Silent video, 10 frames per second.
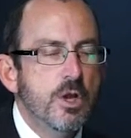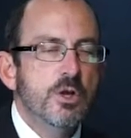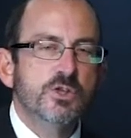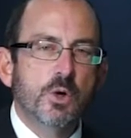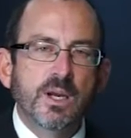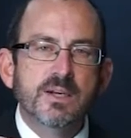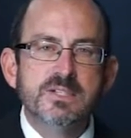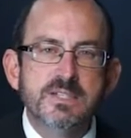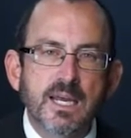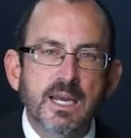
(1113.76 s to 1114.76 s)
So he's
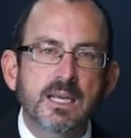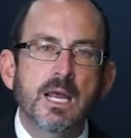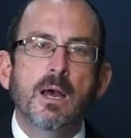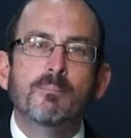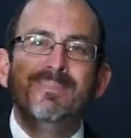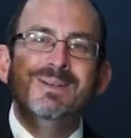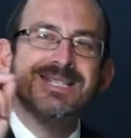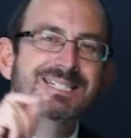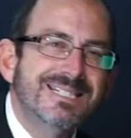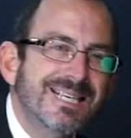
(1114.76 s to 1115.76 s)
saying
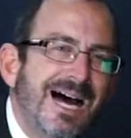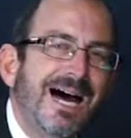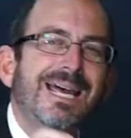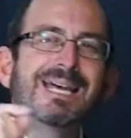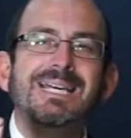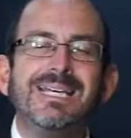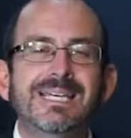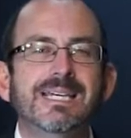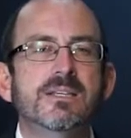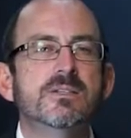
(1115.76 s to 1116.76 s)
Messiah
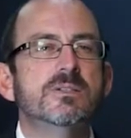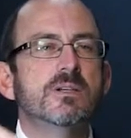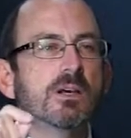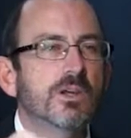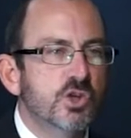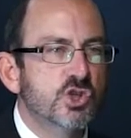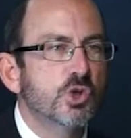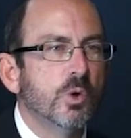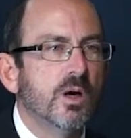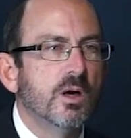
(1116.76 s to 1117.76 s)
is
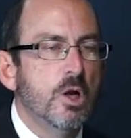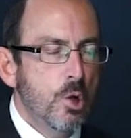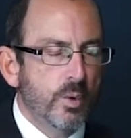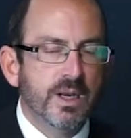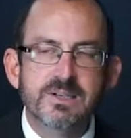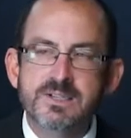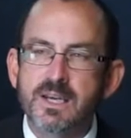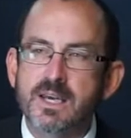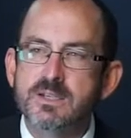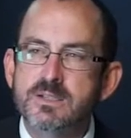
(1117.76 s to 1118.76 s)
Yeshua. When he
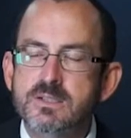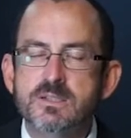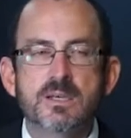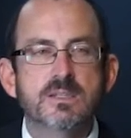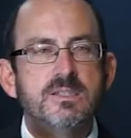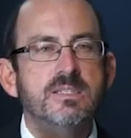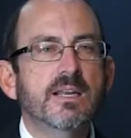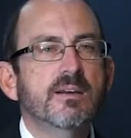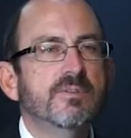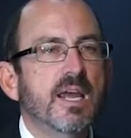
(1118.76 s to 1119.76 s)
says,
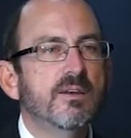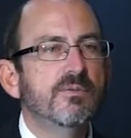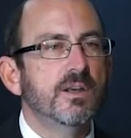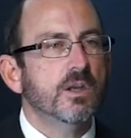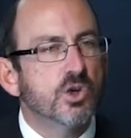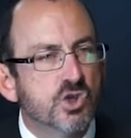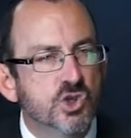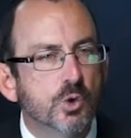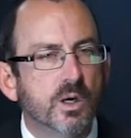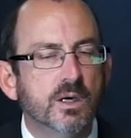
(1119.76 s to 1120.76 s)
Son of David,
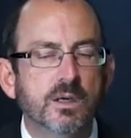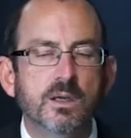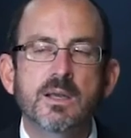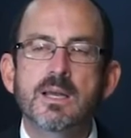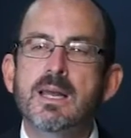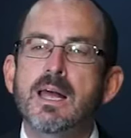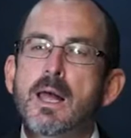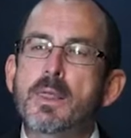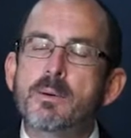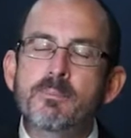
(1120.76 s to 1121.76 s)
Yeshua,
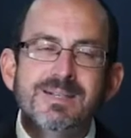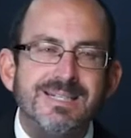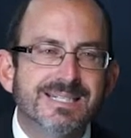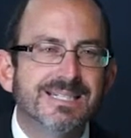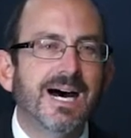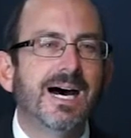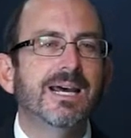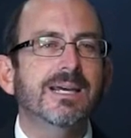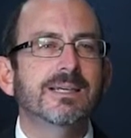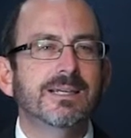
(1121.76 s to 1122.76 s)
the
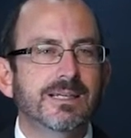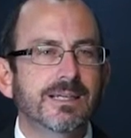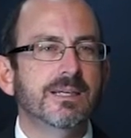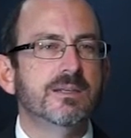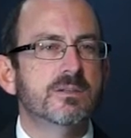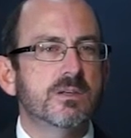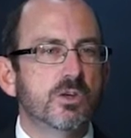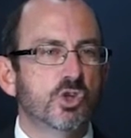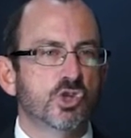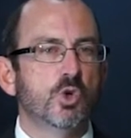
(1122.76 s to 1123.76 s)
Messiah is
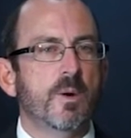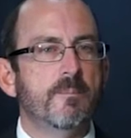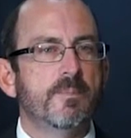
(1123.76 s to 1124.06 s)
Yeshua.